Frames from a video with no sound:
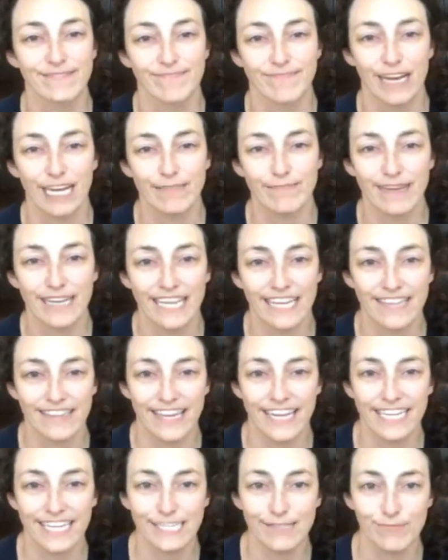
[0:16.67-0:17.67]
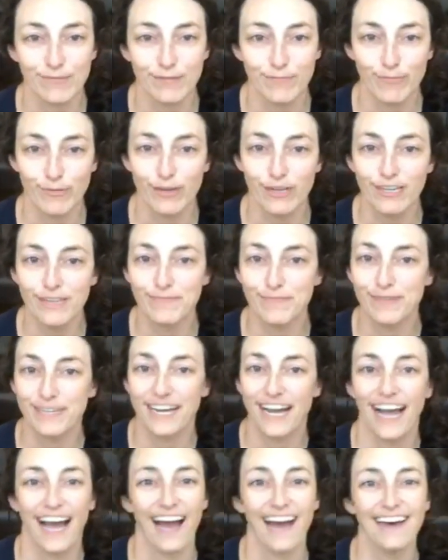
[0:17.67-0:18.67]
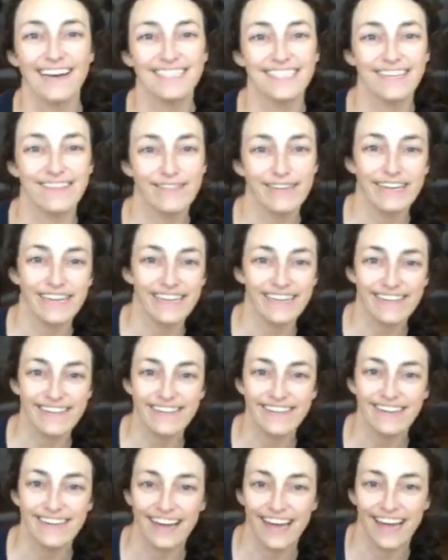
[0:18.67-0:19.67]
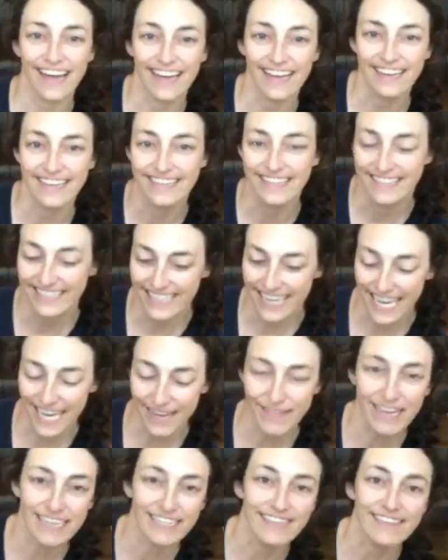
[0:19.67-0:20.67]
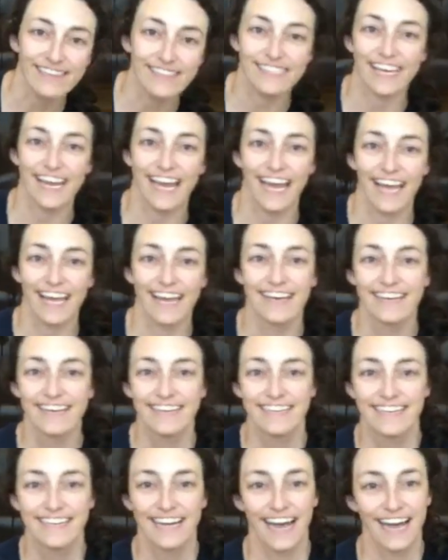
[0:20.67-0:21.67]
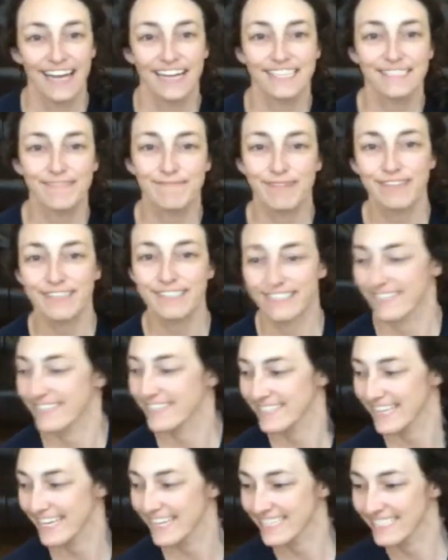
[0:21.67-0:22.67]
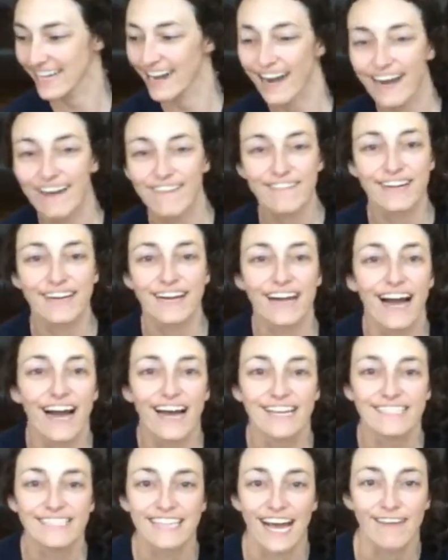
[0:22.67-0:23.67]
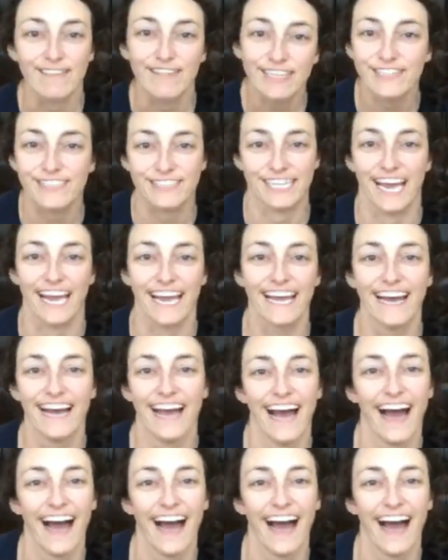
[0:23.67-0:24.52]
Not fucking ladies, whoop whoop. How's everybody doing tonight? Happy Tuesday, as most Tuesdays are for us. Happy Tuesday.